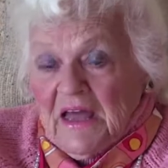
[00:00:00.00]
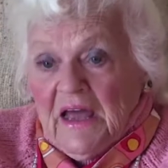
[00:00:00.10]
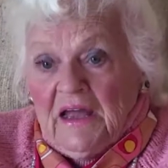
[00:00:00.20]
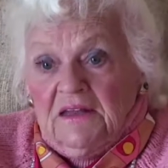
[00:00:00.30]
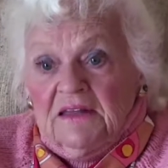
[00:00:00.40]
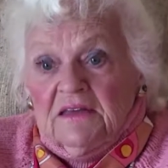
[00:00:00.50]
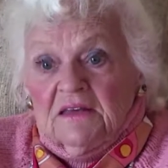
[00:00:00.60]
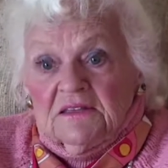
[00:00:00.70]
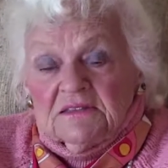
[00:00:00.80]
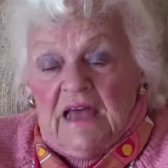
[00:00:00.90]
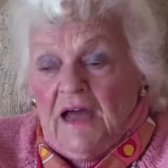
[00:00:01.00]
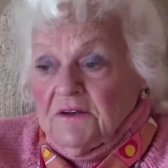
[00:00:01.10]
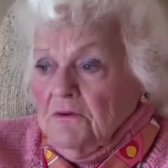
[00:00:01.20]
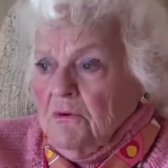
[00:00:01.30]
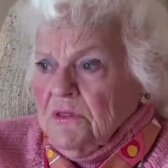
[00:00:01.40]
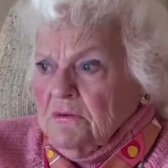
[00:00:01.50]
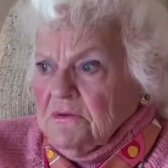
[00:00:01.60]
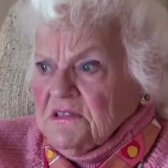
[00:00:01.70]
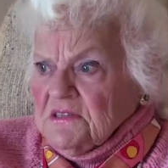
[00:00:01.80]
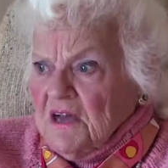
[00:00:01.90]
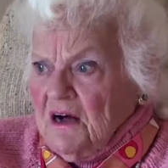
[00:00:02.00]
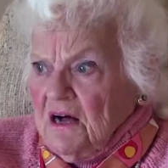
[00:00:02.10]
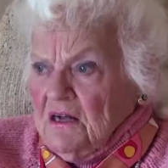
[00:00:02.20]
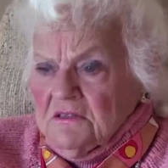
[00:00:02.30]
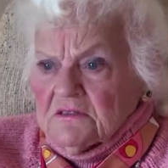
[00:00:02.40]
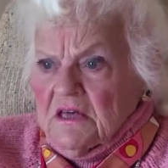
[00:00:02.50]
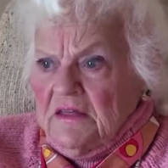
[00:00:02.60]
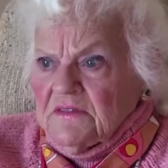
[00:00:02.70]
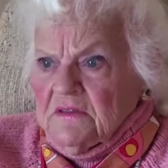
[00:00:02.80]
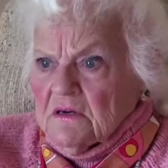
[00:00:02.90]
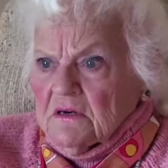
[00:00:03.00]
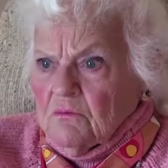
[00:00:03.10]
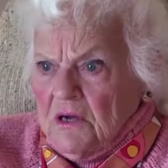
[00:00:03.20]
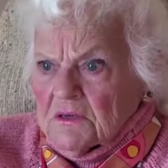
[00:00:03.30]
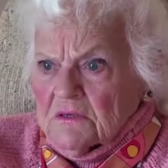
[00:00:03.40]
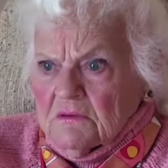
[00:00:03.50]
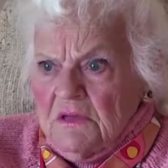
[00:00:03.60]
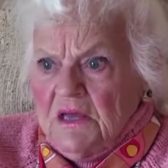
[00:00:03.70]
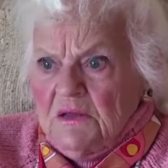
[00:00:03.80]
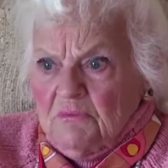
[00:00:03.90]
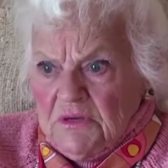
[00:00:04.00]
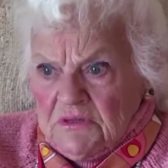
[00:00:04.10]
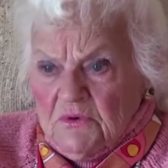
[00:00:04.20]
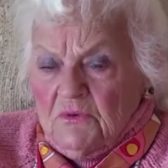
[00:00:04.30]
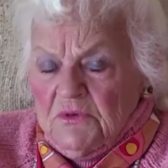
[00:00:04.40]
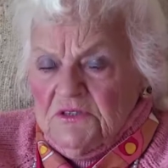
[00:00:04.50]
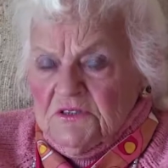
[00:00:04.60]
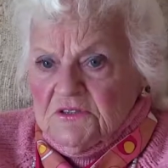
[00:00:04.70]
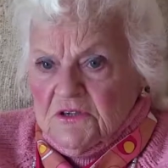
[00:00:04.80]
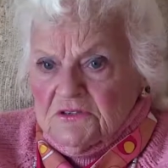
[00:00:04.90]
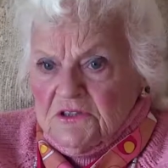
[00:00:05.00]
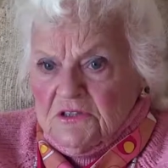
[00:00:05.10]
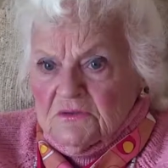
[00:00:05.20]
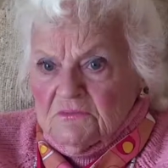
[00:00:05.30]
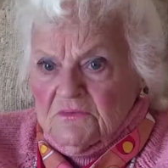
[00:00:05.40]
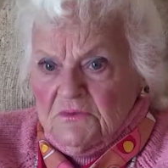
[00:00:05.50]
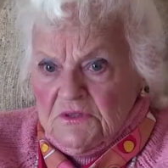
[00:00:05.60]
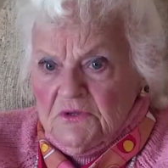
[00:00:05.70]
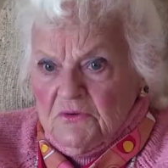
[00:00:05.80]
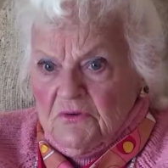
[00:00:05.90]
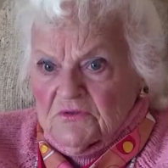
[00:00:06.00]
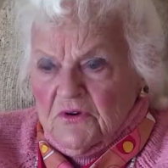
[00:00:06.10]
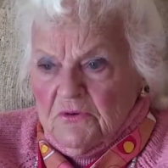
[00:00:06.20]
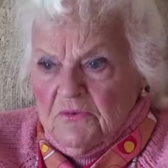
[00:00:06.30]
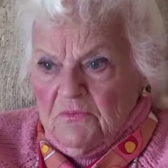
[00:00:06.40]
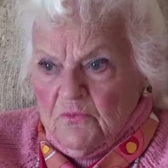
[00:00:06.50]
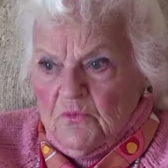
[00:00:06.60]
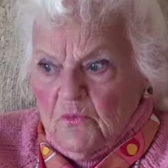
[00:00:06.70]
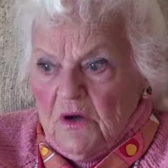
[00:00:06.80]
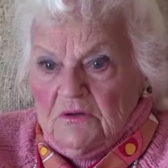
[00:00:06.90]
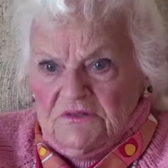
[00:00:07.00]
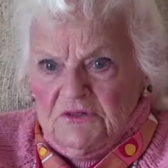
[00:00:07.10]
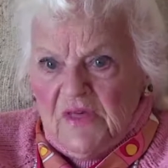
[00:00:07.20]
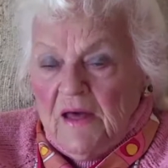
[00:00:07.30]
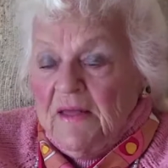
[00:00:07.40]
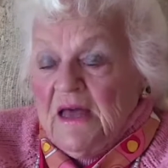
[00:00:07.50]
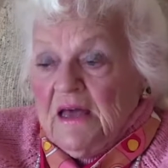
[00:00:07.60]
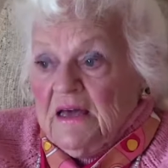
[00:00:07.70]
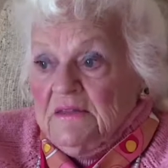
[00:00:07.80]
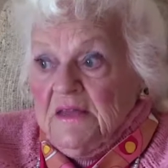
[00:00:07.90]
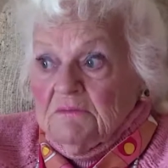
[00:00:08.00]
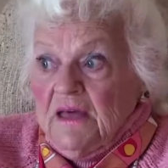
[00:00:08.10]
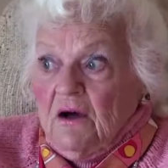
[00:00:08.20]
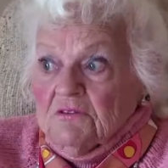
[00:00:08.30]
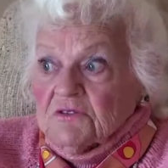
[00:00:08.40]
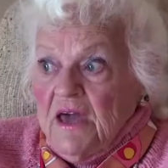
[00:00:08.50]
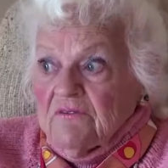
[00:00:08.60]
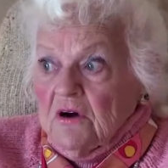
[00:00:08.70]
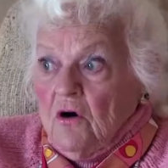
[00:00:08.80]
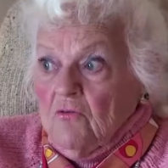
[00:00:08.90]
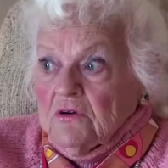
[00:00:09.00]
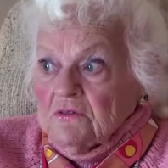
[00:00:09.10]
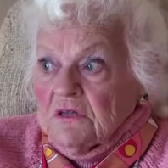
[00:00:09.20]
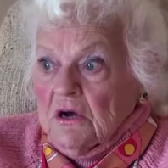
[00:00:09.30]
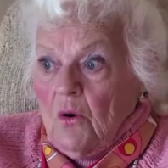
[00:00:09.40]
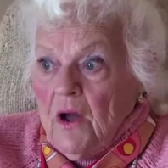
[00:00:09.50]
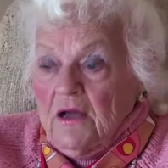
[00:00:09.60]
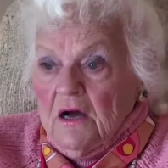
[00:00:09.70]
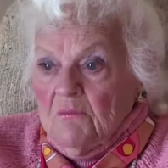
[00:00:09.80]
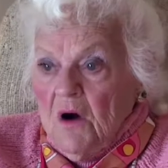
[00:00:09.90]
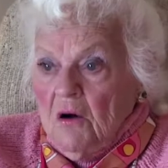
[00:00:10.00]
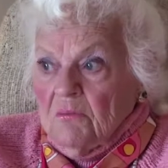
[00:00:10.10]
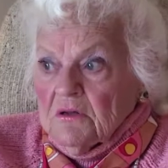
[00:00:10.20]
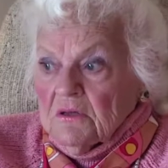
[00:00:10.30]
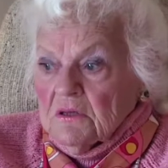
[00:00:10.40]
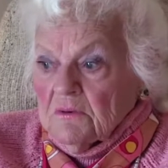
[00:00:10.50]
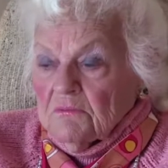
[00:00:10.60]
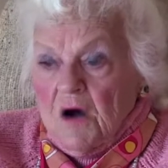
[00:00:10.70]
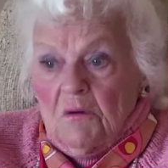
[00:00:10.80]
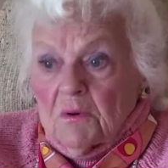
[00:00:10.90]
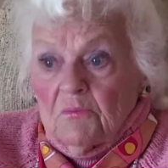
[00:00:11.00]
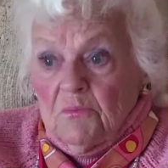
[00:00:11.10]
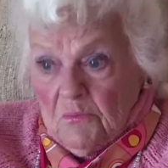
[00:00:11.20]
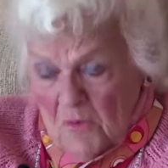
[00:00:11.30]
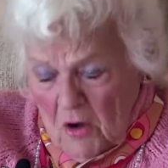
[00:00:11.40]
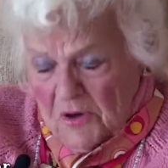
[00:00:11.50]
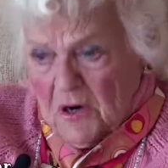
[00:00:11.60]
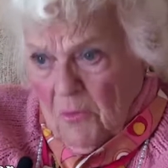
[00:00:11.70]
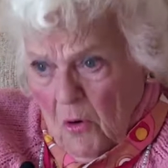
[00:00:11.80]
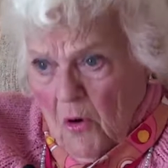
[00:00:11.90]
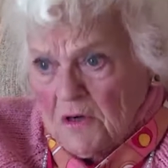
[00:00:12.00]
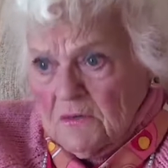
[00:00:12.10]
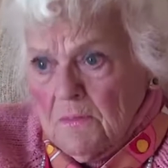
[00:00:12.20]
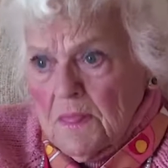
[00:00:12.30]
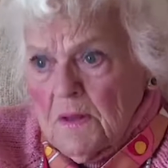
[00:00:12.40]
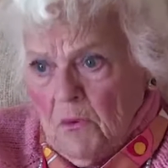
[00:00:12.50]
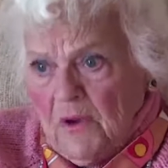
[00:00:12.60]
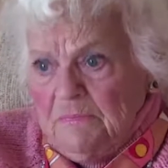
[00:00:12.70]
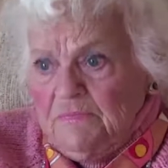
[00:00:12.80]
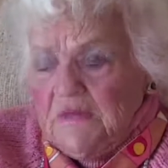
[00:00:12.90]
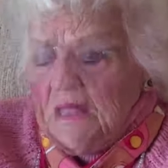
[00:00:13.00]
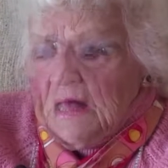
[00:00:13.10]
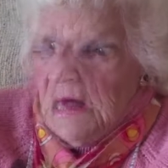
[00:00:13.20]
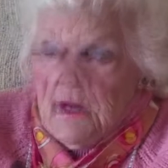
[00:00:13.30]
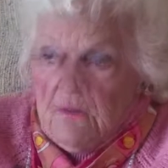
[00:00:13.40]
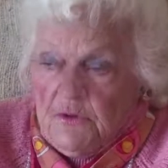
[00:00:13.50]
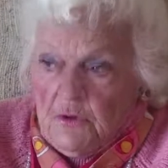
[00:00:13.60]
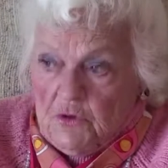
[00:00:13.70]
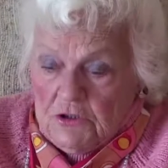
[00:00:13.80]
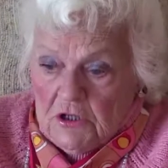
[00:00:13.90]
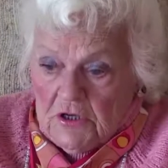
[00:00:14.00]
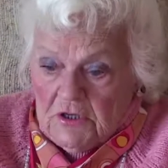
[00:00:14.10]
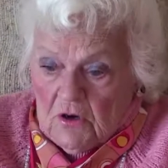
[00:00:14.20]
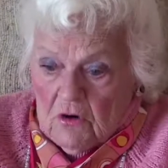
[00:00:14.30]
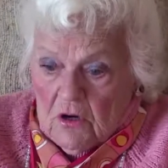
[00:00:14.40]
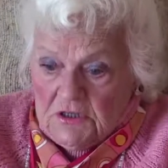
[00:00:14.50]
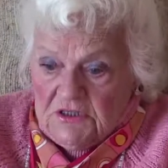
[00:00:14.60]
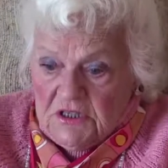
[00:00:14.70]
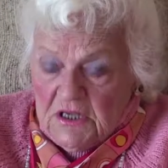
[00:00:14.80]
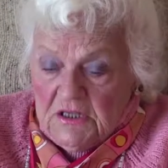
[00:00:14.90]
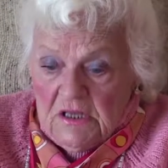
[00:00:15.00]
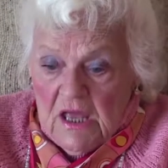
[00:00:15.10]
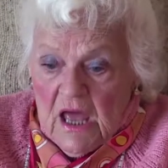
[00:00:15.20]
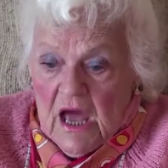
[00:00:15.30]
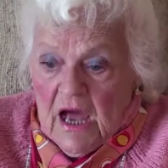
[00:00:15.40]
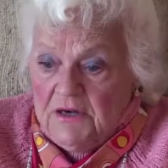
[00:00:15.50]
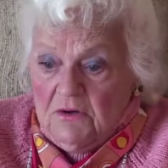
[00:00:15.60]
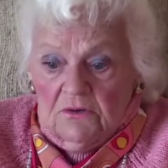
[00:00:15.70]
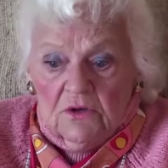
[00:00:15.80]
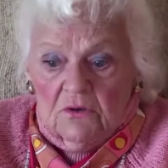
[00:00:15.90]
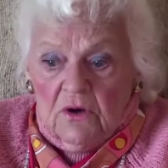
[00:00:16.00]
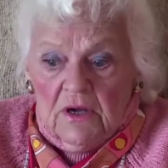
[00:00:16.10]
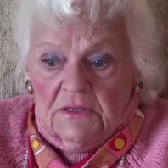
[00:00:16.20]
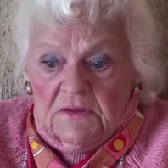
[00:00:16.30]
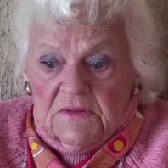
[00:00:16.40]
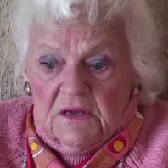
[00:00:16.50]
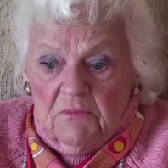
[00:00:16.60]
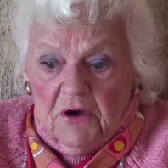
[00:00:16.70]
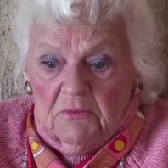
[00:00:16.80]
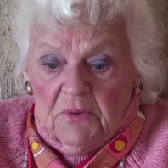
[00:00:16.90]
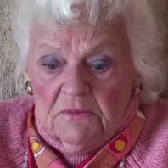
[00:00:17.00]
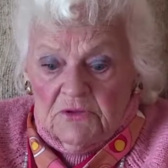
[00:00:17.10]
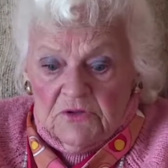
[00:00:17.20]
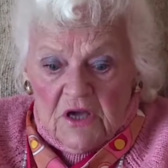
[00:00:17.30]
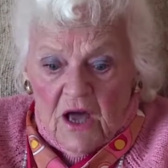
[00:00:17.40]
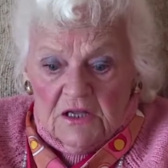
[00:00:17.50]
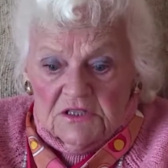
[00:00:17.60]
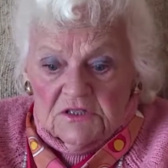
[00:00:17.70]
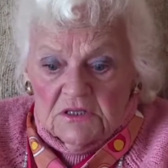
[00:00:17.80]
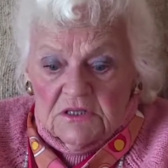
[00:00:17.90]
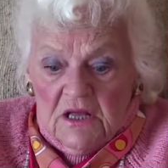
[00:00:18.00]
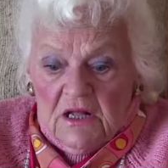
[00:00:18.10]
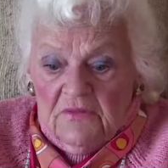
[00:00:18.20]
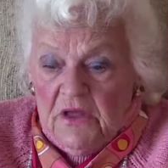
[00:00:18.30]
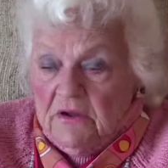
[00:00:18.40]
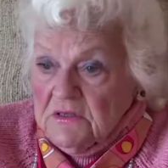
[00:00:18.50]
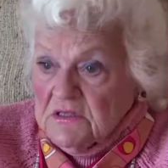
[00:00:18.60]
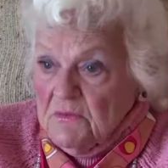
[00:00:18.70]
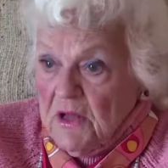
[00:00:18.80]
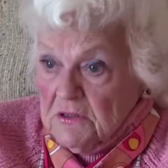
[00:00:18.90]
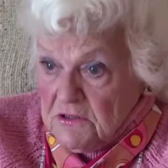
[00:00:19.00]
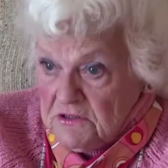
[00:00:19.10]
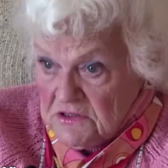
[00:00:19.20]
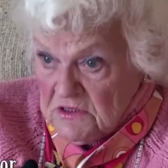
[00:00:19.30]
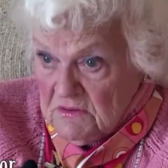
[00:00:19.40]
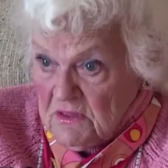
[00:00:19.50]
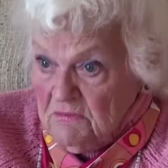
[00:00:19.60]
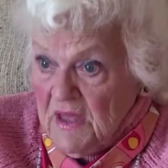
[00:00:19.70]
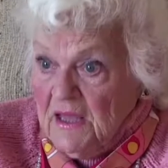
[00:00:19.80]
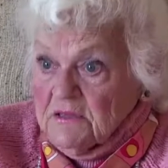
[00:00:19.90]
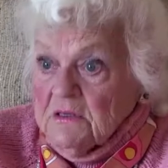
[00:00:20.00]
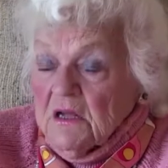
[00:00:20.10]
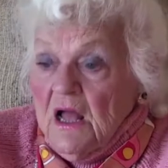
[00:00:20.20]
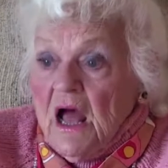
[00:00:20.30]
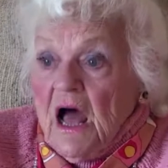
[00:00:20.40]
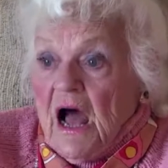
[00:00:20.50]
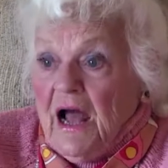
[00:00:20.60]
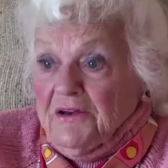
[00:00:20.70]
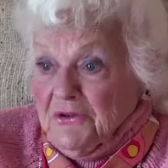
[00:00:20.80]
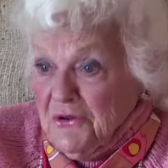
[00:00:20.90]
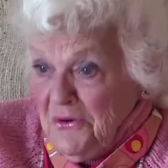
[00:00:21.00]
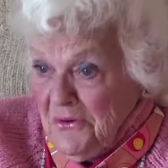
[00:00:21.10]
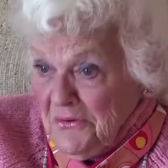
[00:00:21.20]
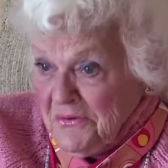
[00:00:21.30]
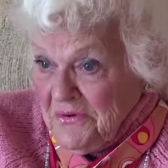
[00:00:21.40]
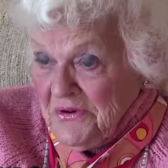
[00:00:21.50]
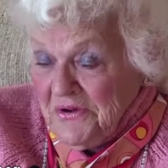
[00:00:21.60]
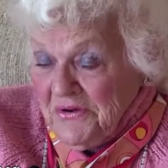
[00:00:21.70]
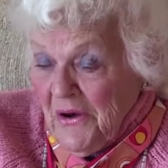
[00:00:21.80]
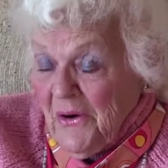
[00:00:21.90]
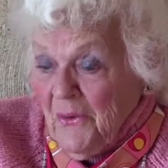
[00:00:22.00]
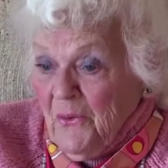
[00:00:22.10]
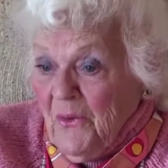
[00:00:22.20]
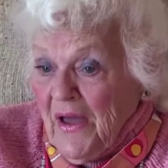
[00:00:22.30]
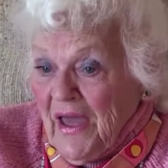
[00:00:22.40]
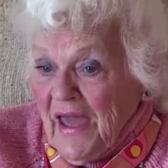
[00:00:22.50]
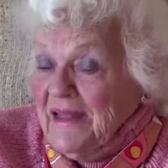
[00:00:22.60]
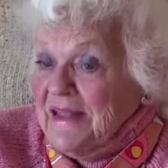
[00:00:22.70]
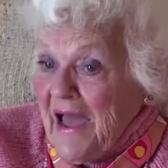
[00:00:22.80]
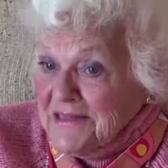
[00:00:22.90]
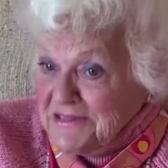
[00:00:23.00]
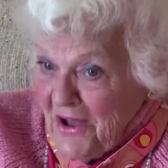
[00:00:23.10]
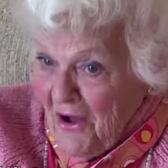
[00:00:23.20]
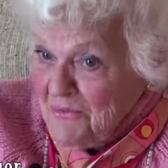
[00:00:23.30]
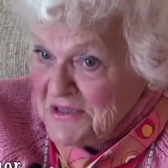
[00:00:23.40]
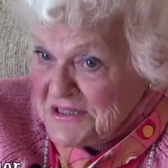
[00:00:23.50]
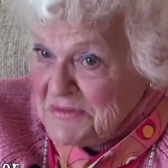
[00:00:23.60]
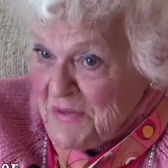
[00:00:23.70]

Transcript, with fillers: And uh, this, I don't know whether it was his aunt or uh, what, uh, but Winston Churchill knew, was very well knew that. And then they also have a, over a choir, a marble, marble, Marlborough port, point. Um, you could cut across, and I don't know anything about it, but I'm sure the college does. There is the Melchers' Manor. I do know, and I saw Mrs.